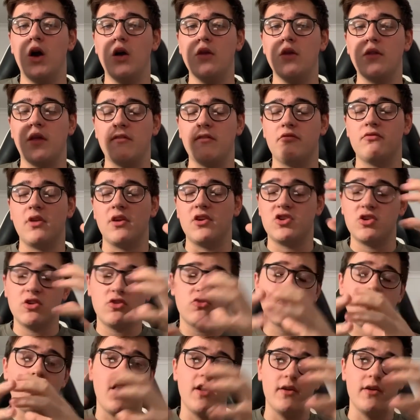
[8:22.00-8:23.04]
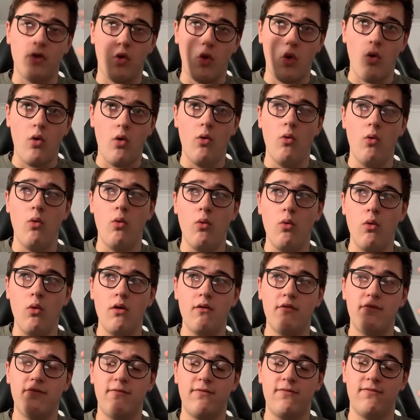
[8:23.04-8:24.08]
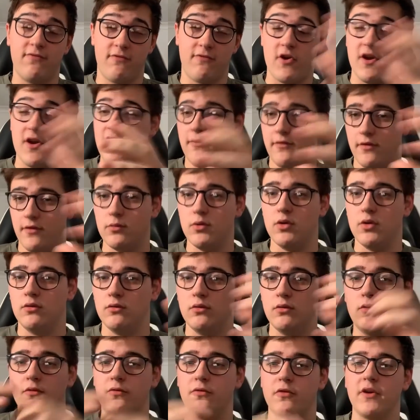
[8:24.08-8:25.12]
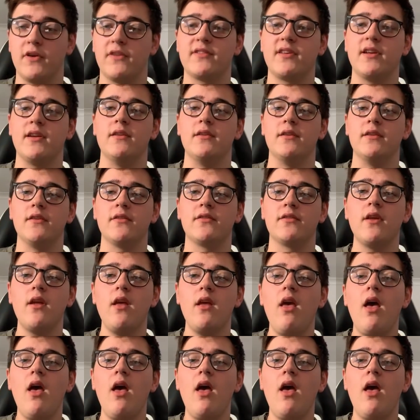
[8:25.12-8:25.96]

they should have tried all 3 of them, all 3 cylinders.